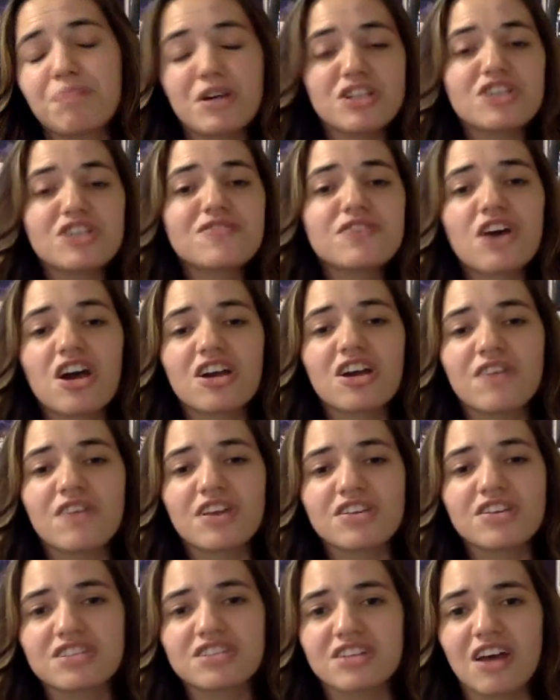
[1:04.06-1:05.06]
bunch of talk of
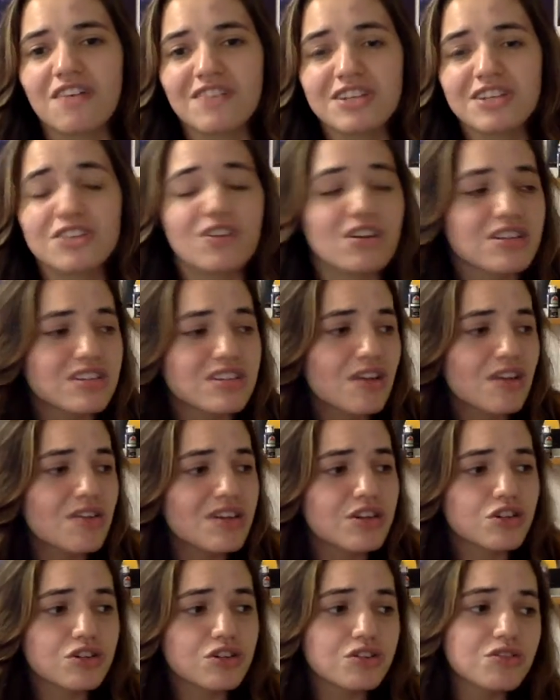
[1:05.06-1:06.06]
other stuff. I started slowly
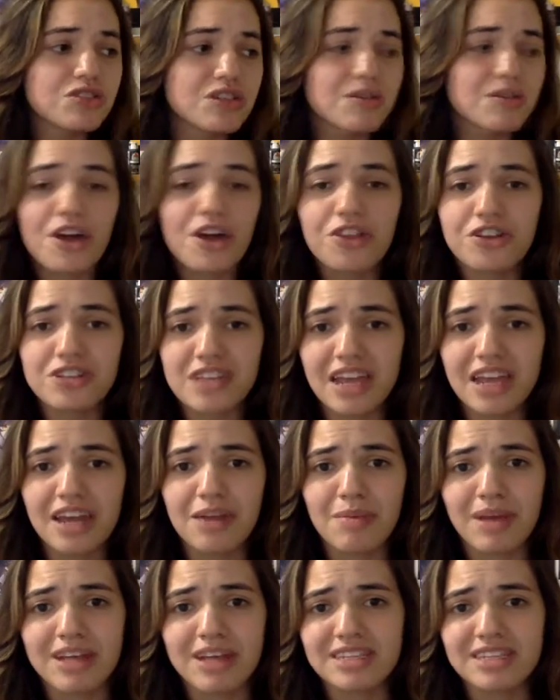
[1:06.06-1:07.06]
introducing other
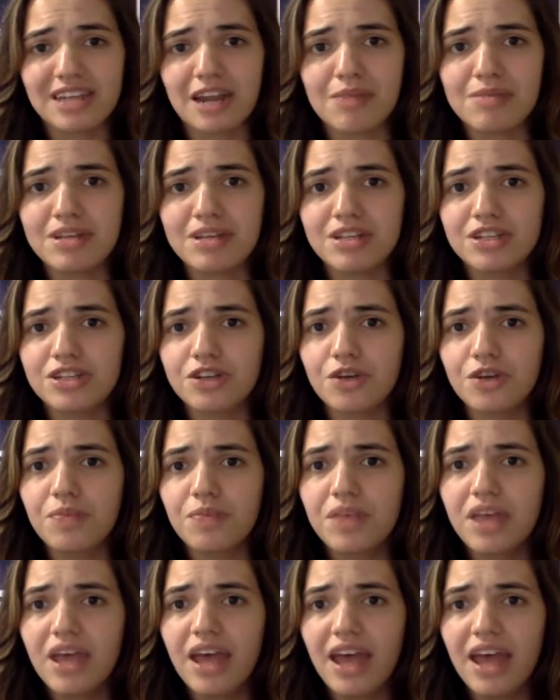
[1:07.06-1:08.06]
animes that I'm into.
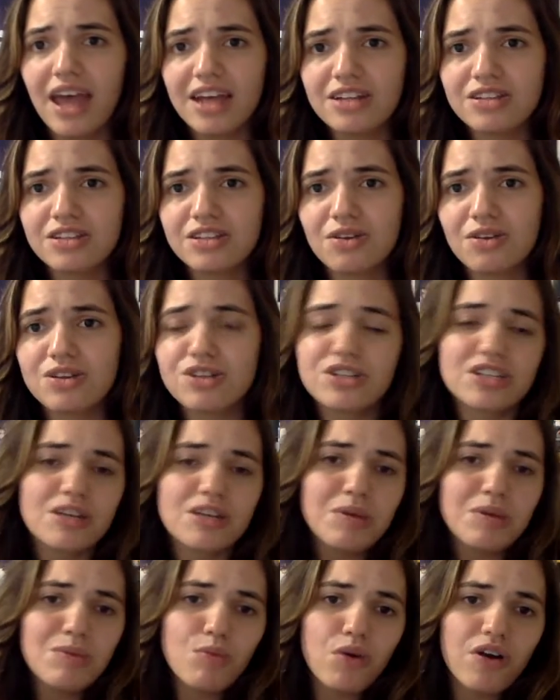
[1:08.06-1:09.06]
And so it's just
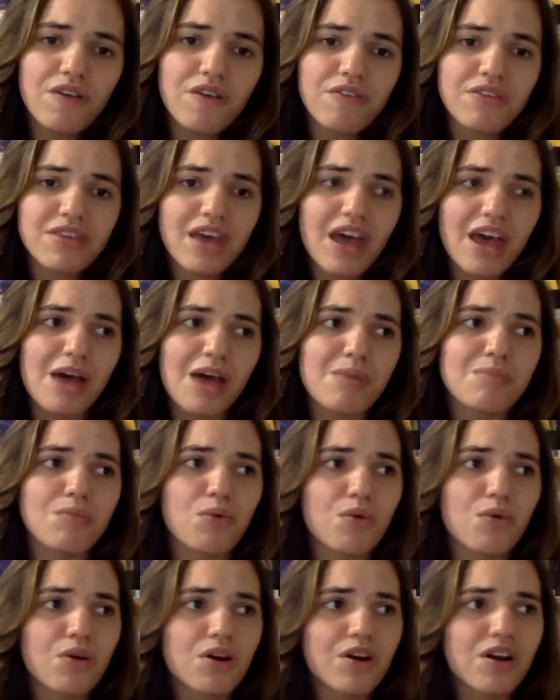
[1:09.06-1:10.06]
going to be more of that,
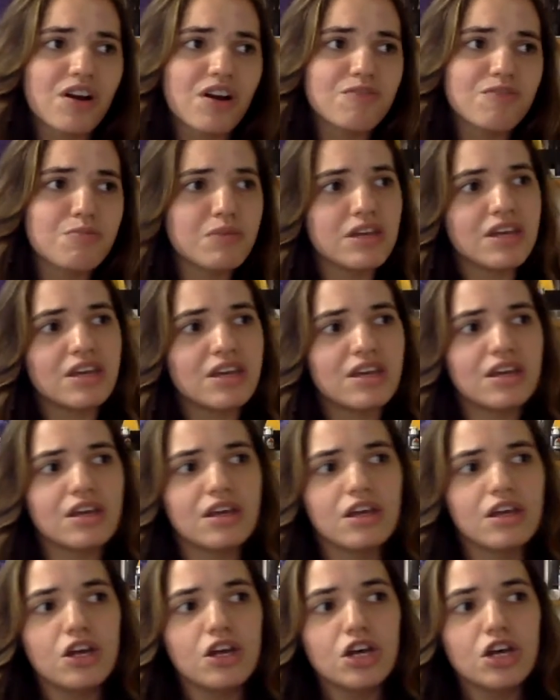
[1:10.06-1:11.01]
more of me